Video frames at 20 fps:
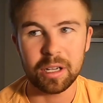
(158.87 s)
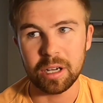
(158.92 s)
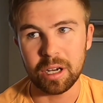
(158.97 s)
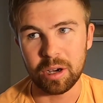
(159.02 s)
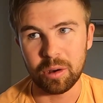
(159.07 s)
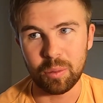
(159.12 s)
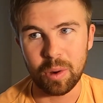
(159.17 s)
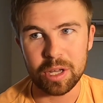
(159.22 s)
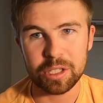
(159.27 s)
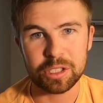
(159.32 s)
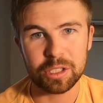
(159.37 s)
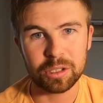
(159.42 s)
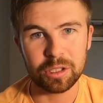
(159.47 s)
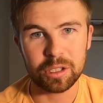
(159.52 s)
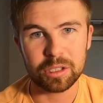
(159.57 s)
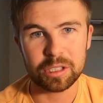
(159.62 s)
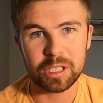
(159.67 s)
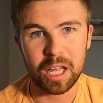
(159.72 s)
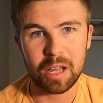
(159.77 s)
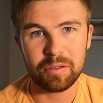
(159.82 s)
Uh, Western
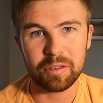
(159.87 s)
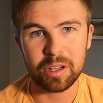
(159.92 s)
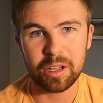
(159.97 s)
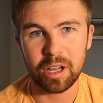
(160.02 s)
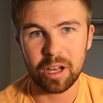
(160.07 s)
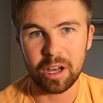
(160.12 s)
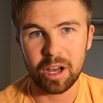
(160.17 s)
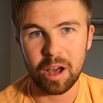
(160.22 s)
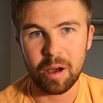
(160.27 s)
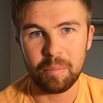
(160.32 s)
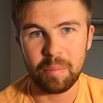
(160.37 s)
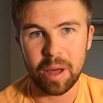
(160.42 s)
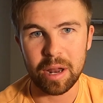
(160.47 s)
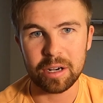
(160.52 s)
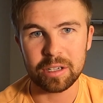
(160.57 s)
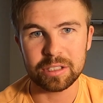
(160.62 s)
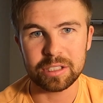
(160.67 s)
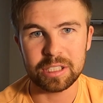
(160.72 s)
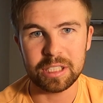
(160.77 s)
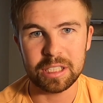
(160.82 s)
looks to have a, a
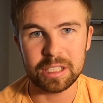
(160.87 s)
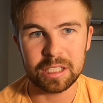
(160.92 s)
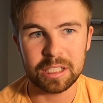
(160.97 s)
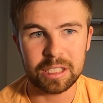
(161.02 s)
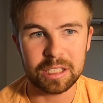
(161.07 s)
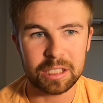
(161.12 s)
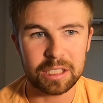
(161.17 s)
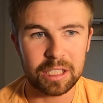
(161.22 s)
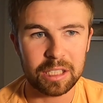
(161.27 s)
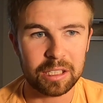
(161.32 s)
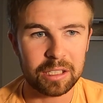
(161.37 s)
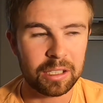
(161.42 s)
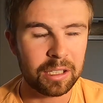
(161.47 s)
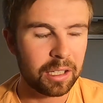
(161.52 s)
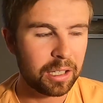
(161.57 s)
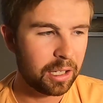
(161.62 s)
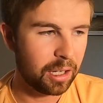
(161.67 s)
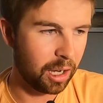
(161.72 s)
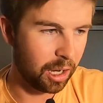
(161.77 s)
better season this year.